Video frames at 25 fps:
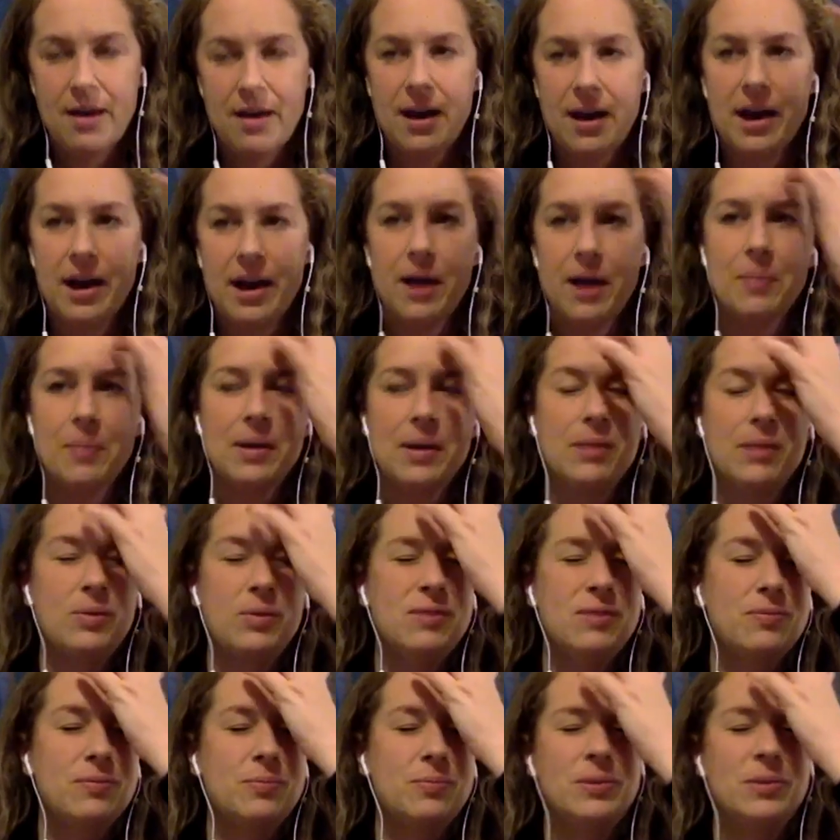And
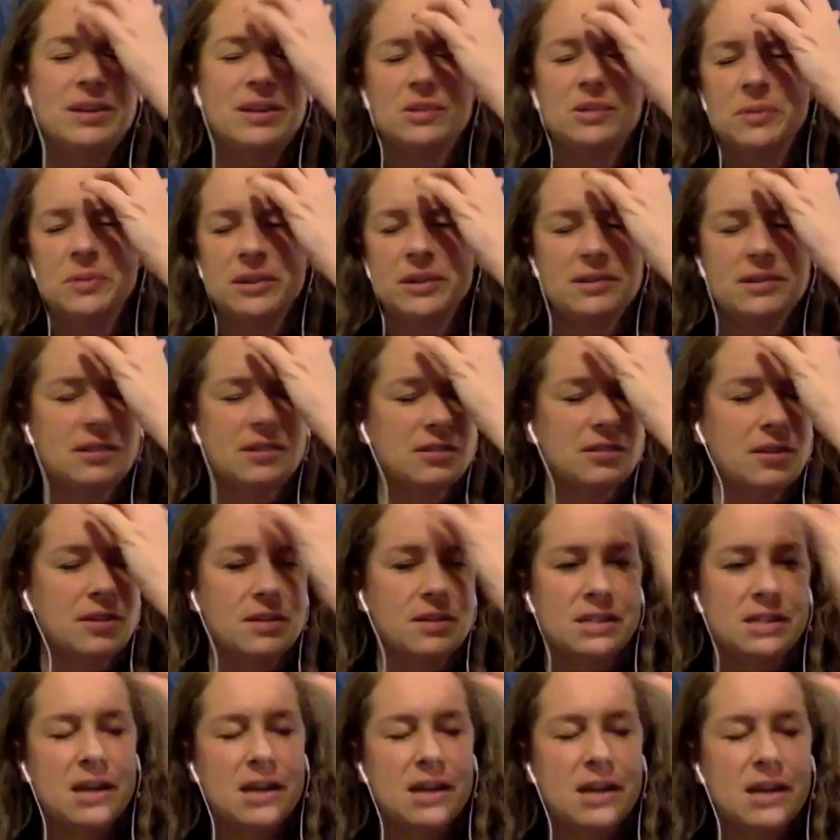we experience this all
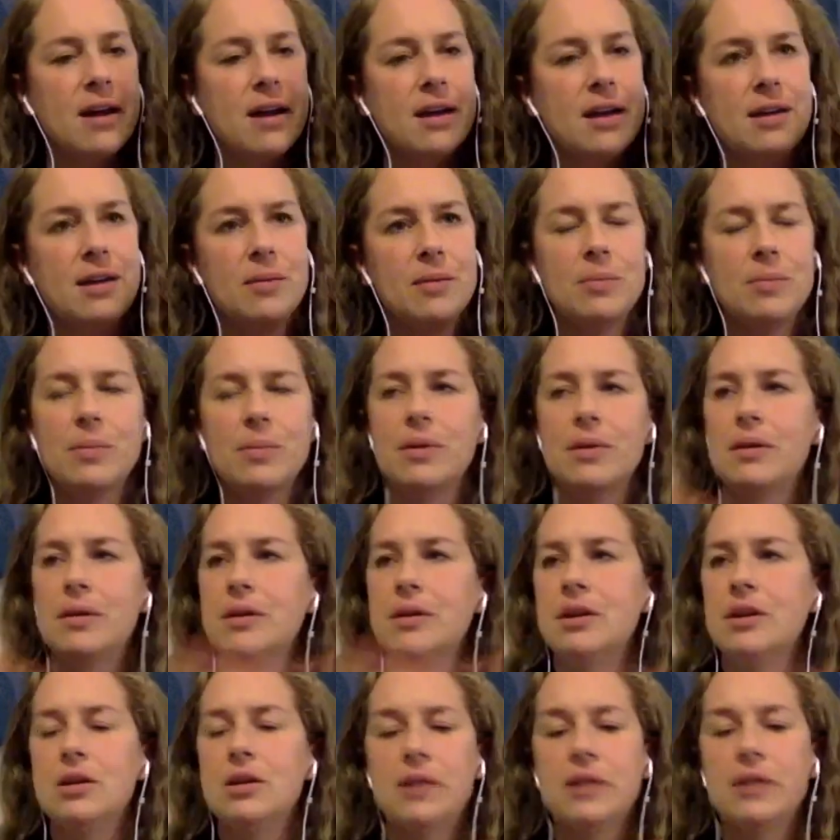the time,
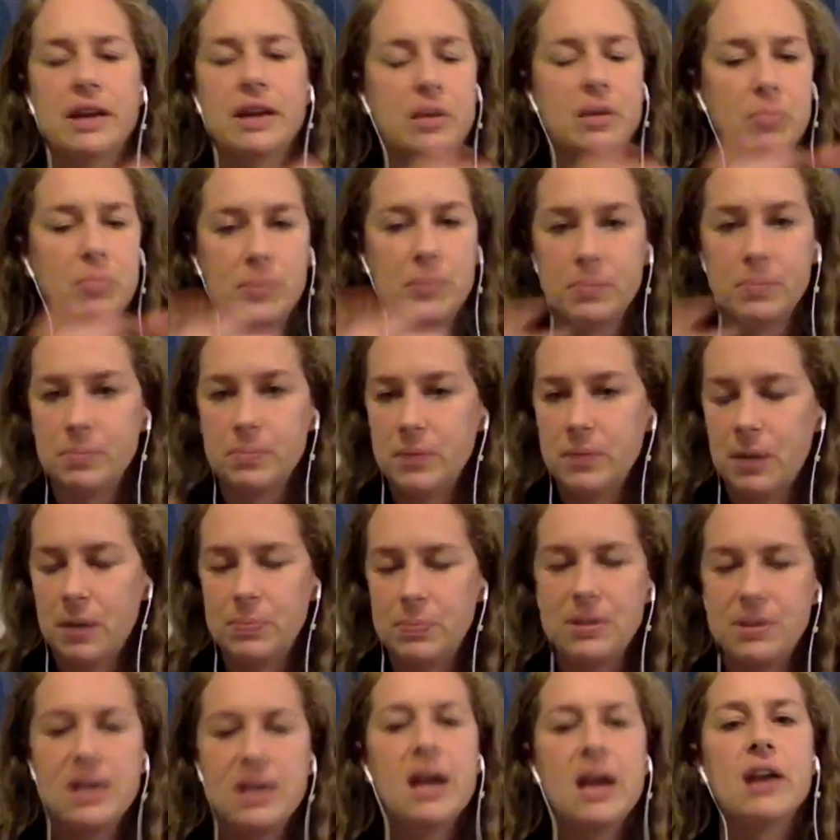like a
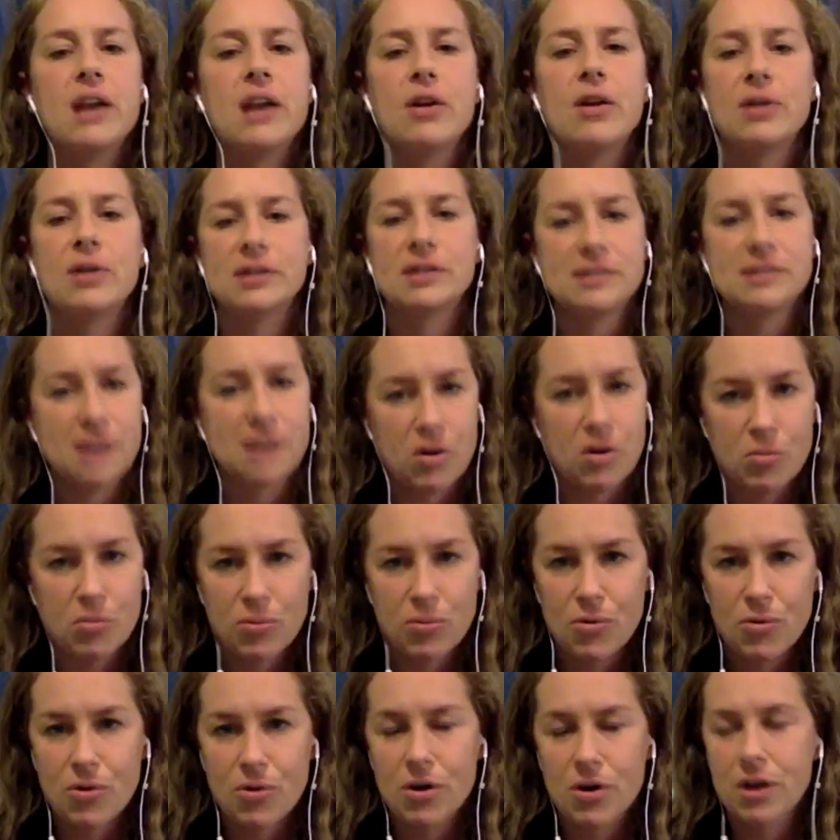piano, a
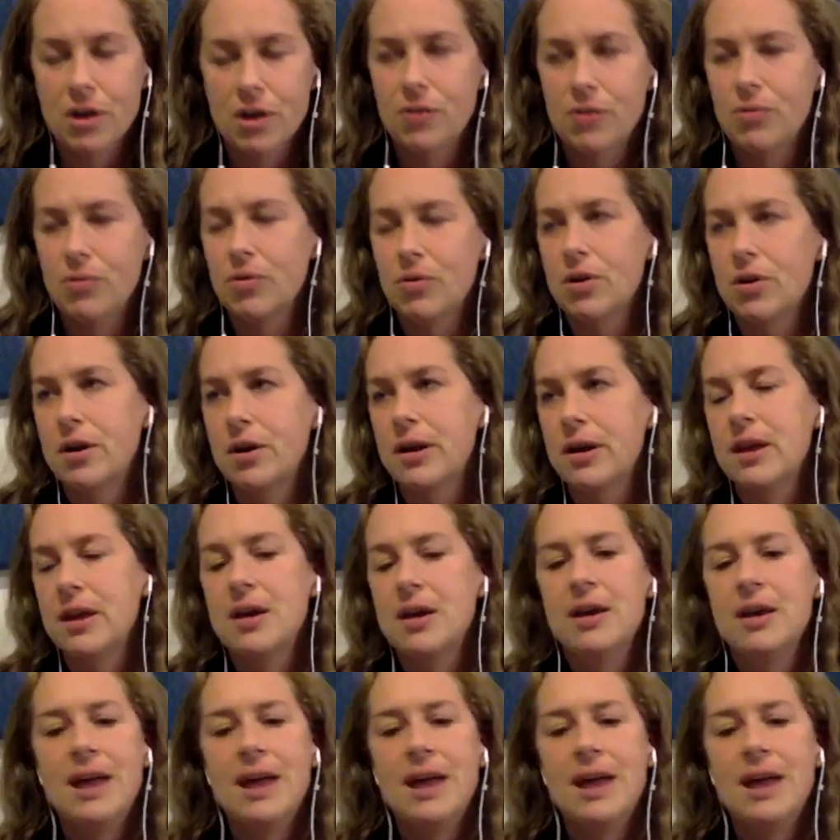soundboard, or